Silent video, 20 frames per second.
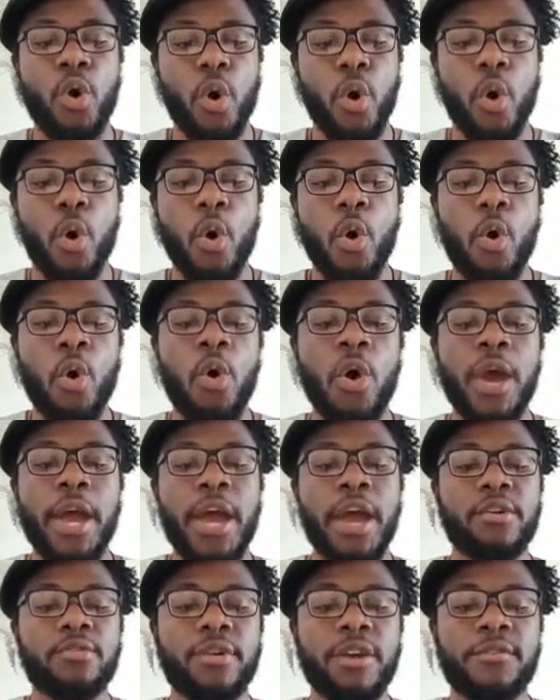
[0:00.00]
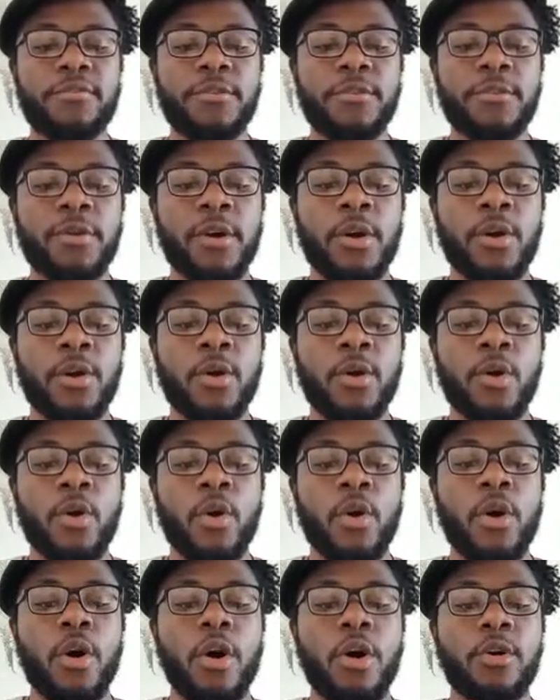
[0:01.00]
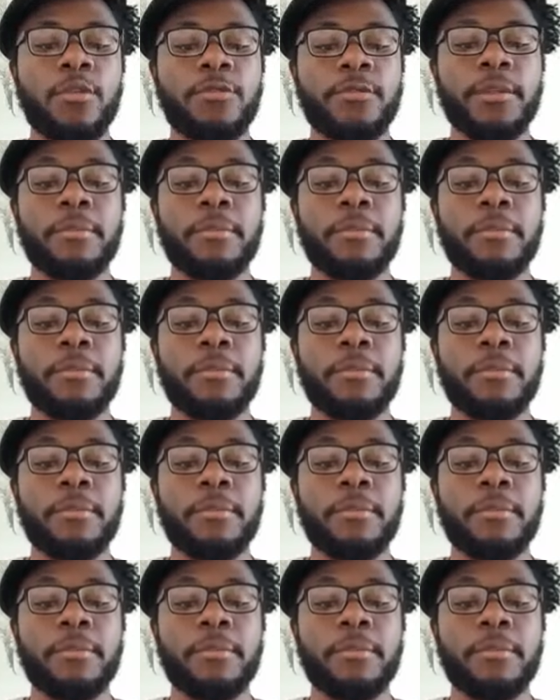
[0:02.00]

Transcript: or a referral of